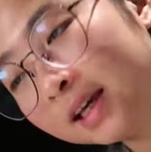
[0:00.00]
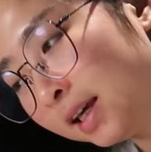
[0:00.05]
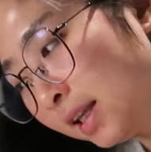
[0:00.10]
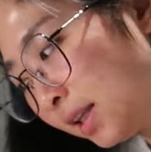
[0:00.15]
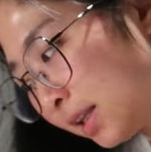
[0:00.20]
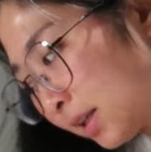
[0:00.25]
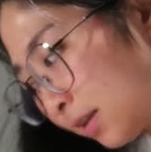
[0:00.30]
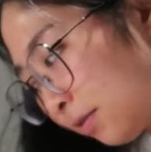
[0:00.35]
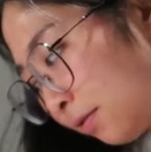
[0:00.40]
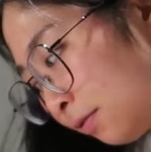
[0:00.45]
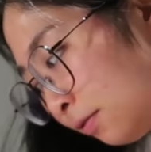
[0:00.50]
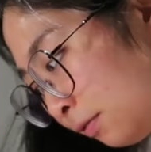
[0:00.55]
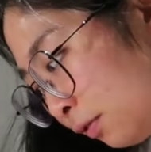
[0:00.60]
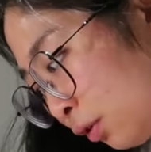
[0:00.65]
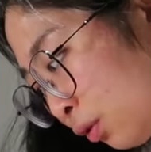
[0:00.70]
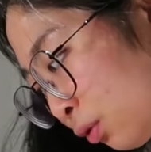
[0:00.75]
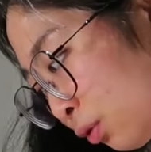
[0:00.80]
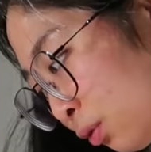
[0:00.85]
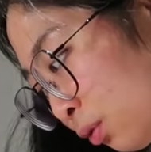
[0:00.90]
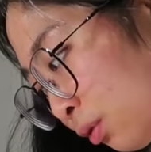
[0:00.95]
it
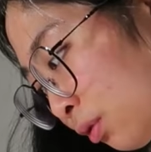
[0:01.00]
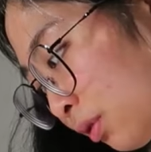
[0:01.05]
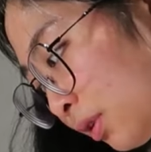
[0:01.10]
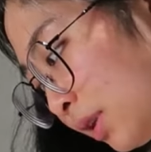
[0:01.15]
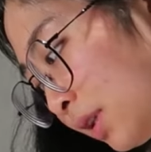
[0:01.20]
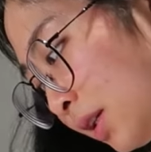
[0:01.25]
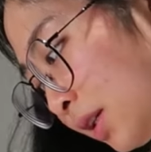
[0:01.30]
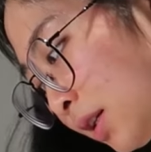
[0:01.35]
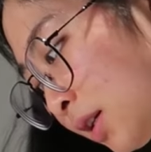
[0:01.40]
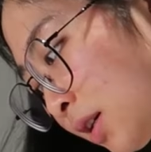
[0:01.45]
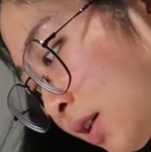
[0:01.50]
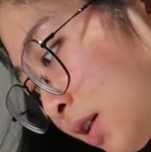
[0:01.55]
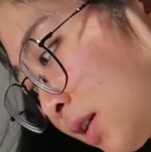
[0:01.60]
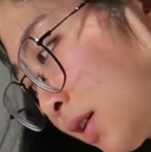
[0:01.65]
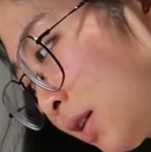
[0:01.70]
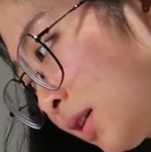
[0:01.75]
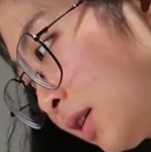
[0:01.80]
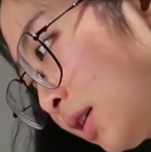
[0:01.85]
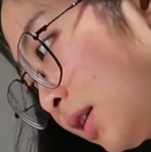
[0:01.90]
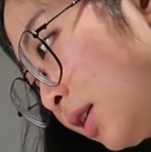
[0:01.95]
for
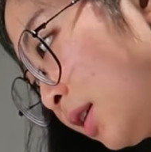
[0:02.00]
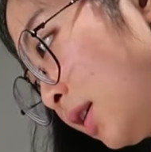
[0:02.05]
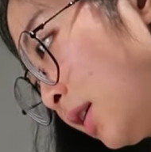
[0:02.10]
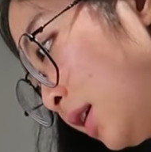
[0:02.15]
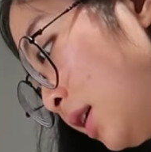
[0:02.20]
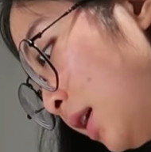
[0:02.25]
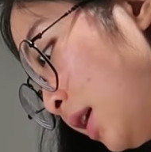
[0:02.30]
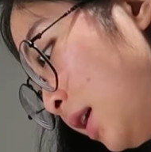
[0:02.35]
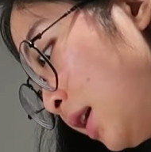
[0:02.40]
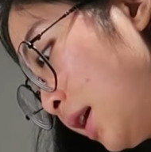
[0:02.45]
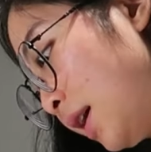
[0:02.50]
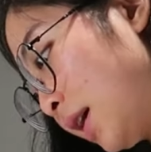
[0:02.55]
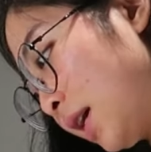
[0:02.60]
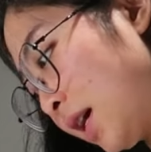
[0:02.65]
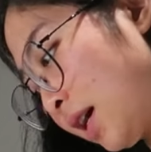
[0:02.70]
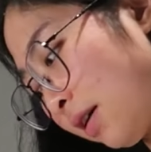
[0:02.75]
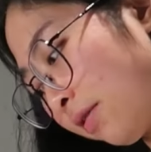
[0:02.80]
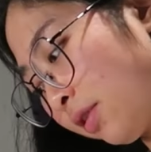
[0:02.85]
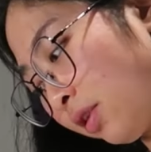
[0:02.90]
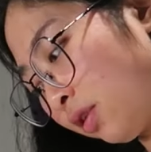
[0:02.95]
the
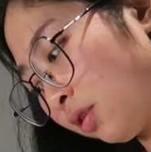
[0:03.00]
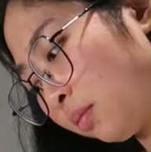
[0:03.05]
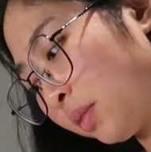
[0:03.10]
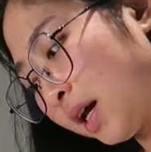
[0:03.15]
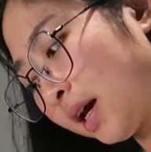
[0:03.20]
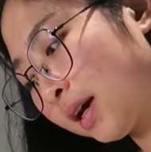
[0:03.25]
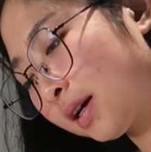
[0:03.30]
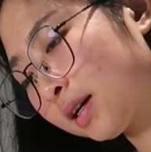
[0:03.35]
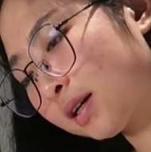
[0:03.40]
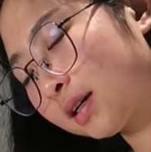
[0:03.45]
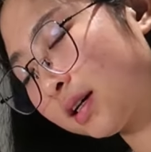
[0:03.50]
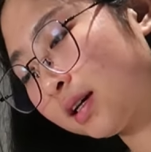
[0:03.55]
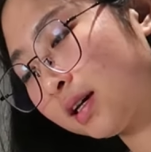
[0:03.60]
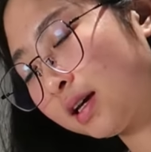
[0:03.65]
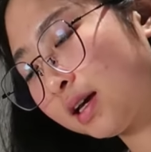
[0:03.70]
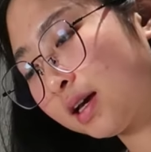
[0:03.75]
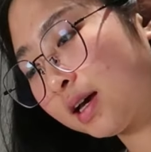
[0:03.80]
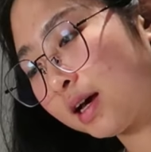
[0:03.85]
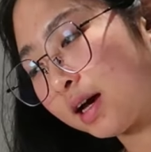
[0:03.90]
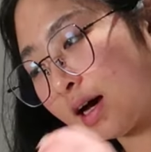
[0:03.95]
carry-on bag.
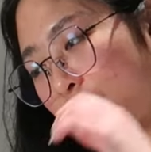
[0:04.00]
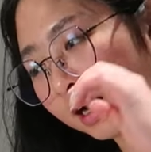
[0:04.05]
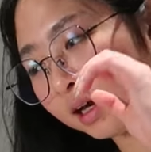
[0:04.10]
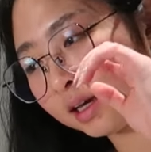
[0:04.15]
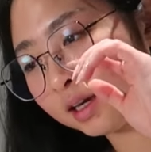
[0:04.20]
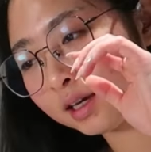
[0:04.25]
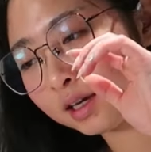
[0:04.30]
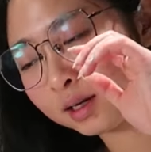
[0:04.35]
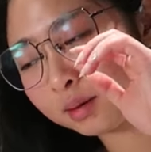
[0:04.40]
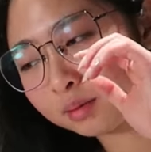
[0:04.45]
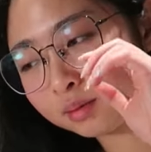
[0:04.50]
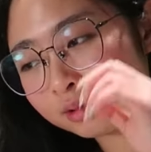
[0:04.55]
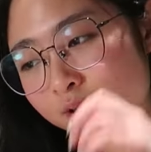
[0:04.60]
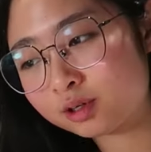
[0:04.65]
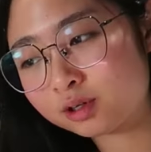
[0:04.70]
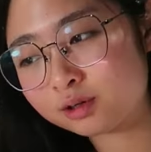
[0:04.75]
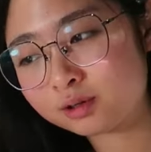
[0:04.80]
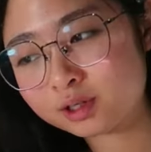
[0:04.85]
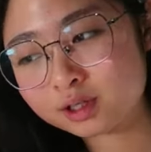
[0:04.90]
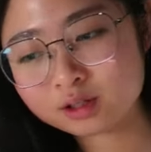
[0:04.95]
I am
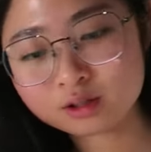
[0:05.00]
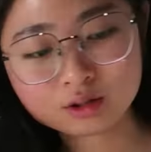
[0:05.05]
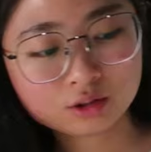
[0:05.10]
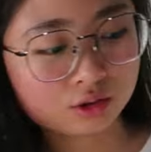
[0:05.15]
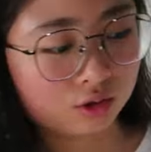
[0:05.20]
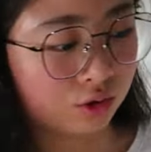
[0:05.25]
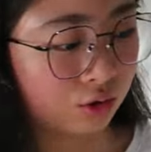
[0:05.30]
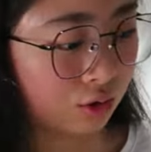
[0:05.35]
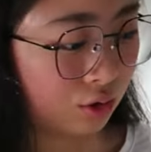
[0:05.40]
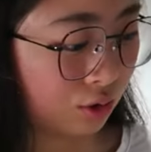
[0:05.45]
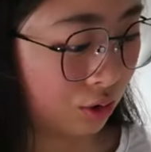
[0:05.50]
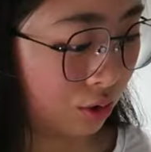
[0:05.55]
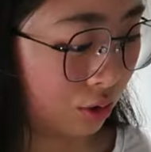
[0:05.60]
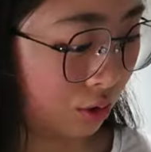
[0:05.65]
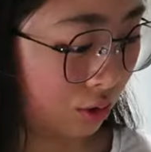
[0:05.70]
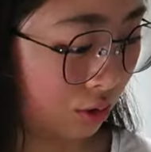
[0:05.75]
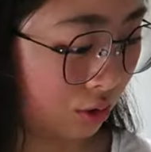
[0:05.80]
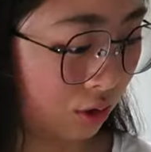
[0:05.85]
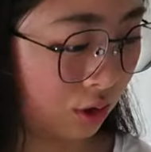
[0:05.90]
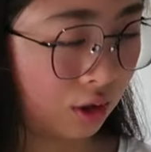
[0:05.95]
going
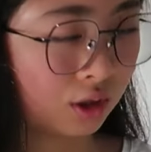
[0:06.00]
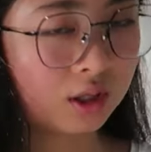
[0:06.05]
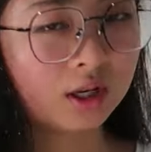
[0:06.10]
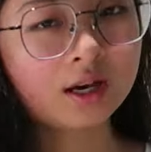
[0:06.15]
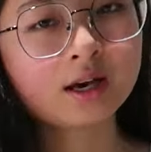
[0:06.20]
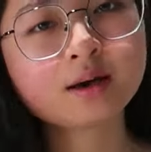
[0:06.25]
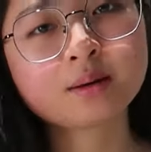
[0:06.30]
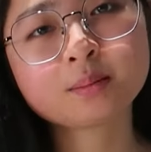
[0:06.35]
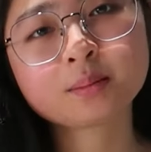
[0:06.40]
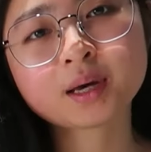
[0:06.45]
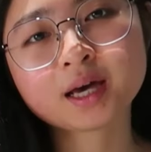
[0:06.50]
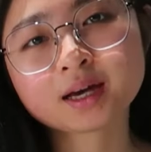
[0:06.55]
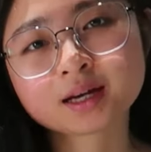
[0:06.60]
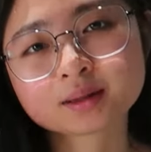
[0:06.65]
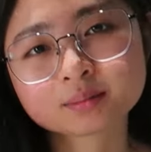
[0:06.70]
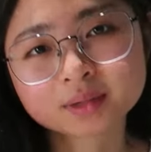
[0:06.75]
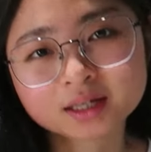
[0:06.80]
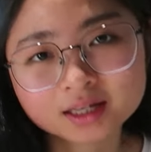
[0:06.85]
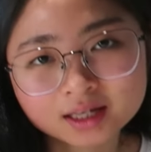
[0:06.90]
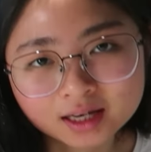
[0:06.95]
to
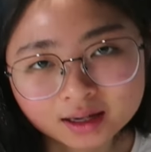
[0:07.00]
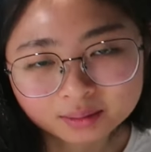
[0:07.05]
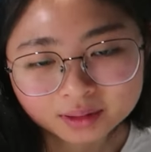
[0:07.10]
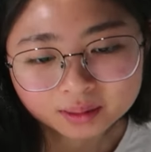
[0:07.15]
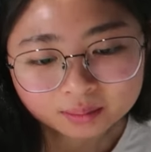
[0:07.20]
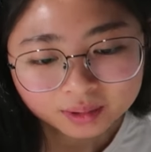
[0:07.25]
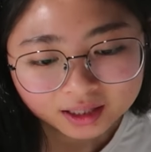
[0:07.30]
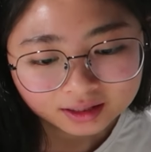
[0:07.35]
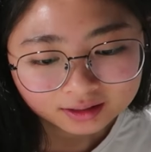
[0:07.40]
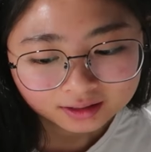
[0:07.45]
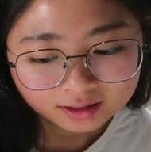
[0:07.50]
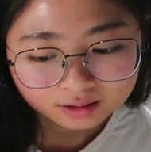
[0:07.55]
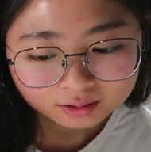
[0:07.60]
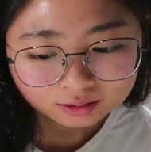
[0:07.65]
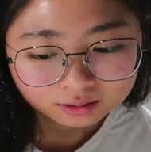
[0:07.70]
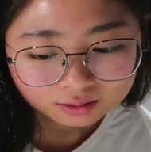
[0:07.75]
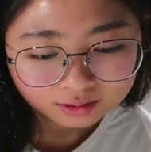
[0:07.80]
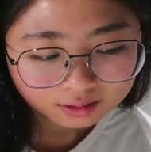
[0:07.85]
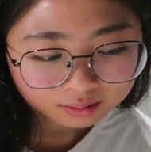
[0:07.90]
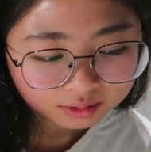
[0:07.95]
pack my cabin bag
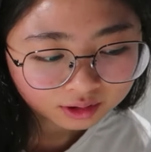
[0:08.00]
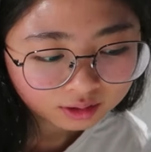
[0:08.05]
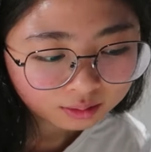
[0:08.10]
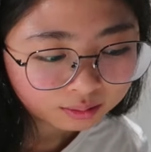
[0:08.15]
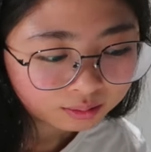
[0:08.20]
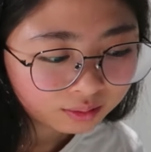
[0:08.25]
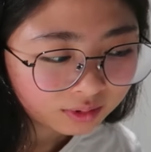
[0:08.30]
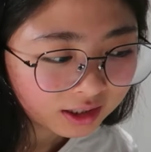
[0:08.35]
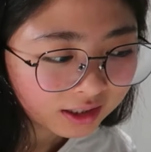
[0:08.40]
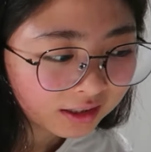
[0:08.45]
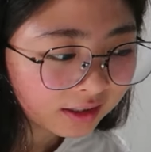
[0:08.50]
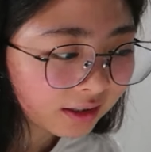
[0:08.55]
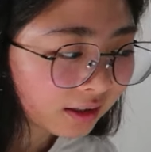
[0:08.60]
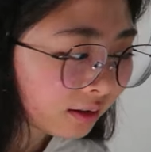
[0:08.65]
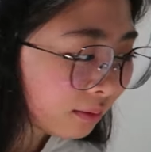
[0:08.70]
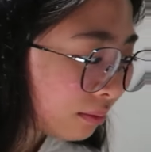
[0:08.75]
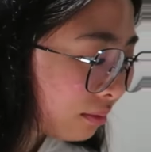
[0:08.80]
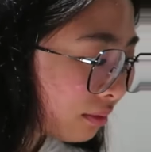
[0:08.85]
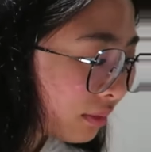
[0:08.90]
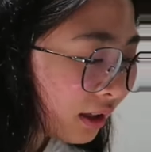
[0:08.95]
now. I'm gonna take it
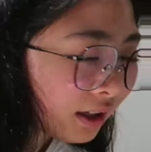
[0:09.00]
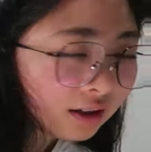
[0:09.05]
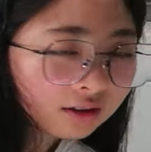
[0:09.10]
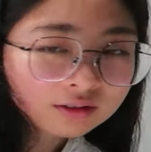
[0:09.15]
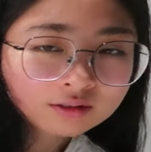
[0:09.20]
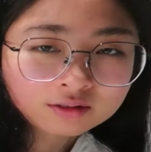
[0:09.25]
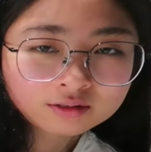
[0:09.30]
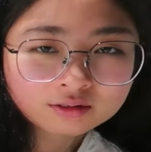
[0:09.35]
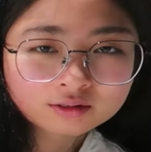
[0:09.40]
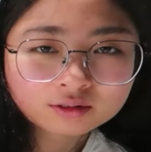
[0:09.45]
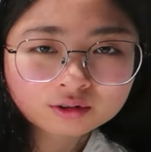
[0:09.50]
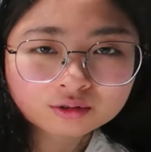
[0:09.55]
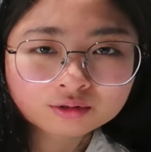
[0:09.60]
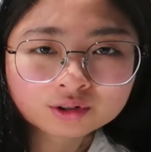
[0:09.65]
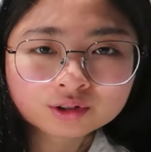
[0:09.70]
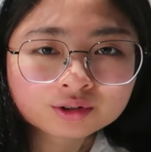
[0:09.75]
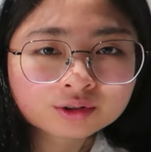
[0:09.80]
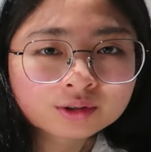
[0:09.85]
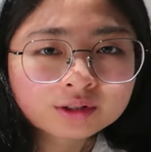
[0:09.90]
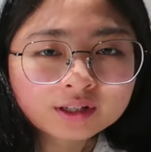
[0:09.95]
up like
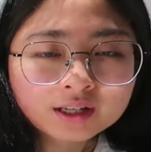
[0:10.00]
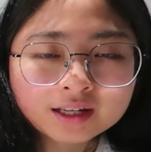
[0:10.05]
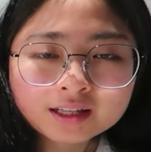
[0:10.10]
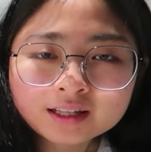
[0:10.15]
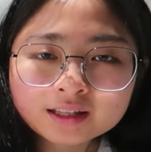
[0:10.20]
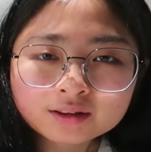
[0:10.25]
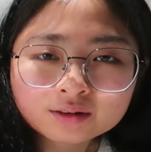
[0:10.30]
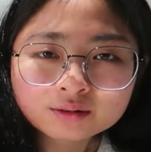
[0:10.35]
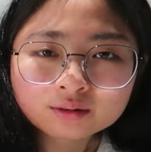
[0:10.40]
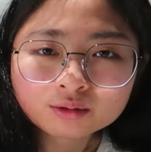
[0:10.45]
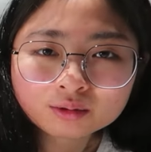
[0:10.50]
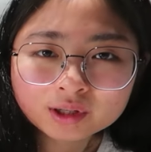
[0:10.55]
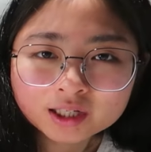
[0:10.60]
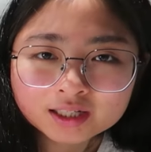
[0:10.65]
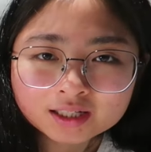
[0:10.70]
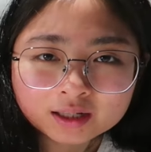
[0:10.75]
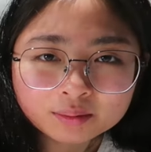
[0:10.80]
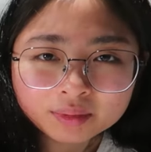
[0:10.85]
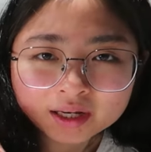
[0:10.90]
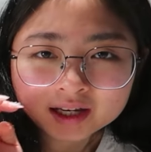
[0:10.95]
real quick, and then we
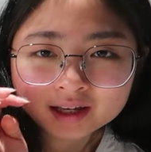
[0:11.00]
can start